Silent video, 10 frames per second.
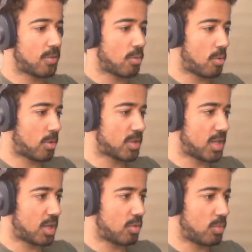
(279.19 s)
the robots
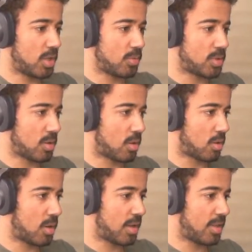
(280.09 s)
that you will use
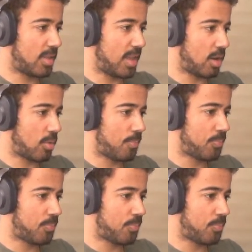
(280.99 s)
are there.